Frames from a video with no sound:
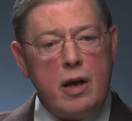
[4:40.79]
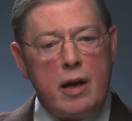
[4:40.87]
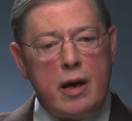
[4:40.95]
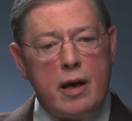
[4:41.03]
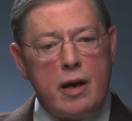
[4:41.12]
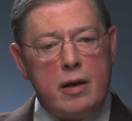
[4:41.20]

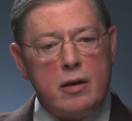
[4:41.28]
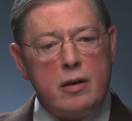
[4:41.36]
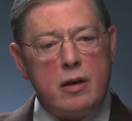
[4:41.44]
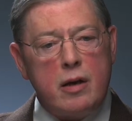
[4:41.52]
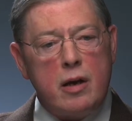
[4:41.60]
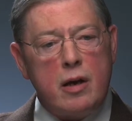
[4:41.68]
And
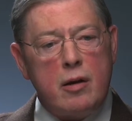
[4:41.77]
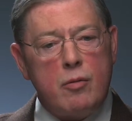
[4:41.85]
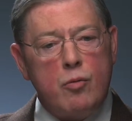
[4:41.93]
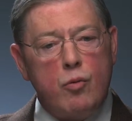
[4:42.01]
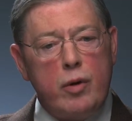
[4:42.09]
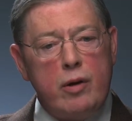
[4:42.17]

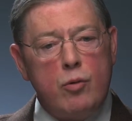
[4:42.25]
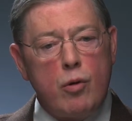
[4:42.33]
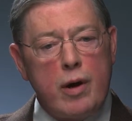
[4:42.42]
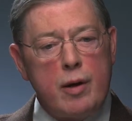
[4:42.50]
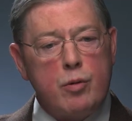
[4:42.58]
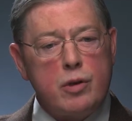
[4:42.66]
we
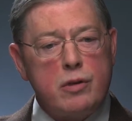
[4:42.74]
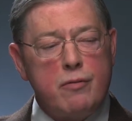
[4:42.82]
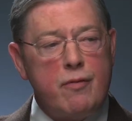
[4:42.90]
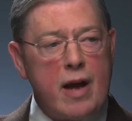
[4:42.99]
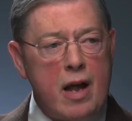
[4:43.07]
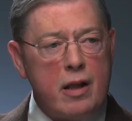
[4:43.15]
were able to
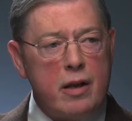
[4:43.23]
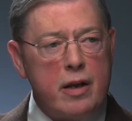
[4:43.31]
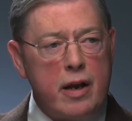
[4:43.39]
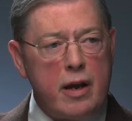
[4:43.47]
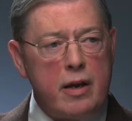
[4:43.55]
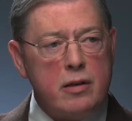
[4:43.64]

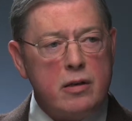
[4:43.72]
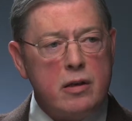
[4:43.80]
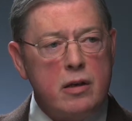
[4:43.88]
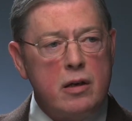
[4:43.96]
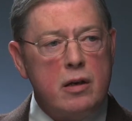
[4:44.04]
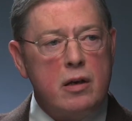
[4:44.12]
validate
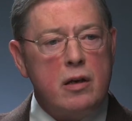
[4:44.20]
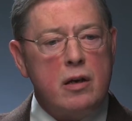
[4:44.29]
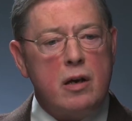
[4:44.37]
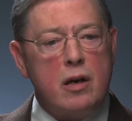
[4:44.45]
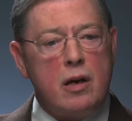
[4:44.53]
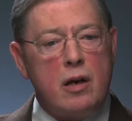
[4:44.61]

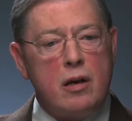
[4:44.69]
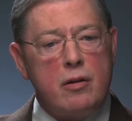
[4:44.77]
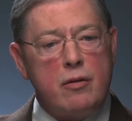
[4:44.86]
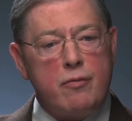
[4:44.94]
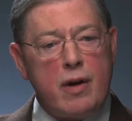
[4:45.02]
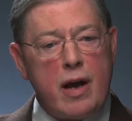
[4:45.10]

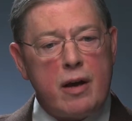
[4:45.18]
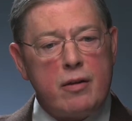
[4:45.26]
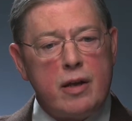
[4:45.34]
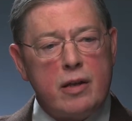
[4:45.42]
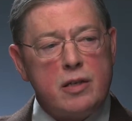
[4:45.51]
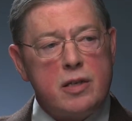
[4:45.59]
the
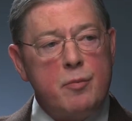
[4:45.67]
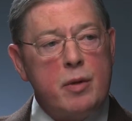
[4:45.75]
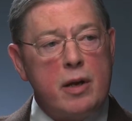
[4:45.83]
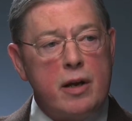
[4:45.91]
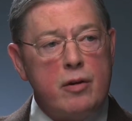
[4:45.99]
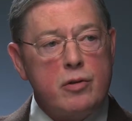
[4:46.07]
fact that
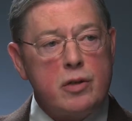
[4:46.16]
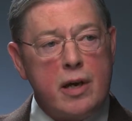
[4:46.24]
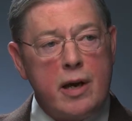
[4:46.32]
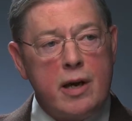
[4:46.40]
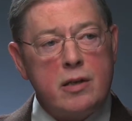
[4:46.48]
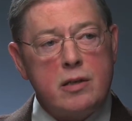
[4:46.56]
simulators
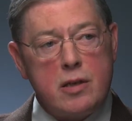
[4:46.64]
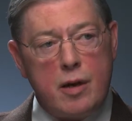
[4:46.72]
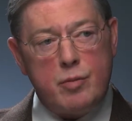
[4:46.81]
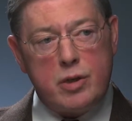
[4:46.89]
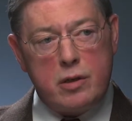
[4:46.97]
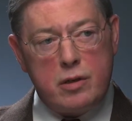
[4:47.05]
can
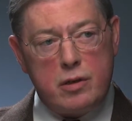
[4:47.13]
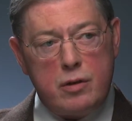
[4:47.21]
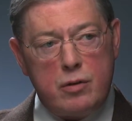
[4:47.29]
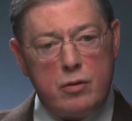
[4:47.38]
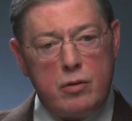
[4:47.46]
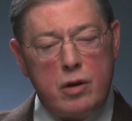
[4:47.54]

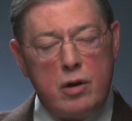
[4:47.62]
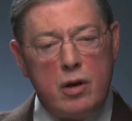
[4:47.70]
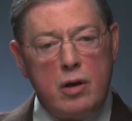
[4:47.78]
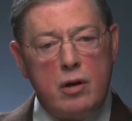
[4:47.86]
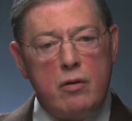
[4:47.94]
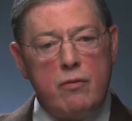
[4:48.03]
substitute
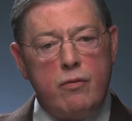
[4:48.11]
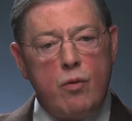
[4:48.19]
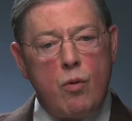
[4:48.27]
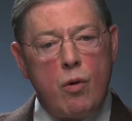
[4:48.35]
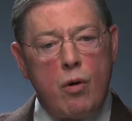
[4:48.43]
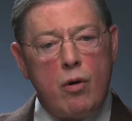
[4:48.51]

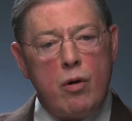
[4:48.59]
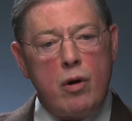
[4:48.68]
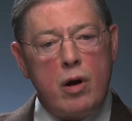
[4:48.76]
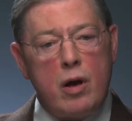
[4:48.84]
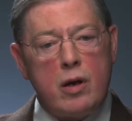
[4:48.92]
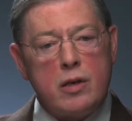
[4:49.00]

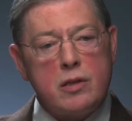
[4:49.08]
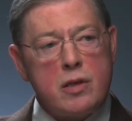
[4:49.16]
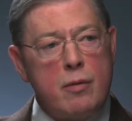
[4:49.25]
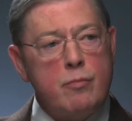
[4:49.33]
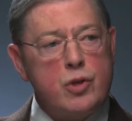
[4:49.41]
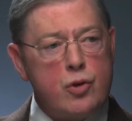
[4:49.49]
for
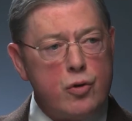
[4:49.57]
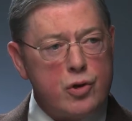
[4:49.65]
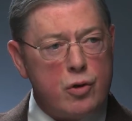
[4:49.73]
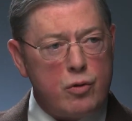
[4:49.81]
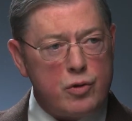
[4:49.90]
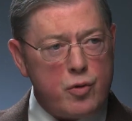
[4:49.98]
some
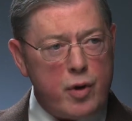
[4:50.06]
surgical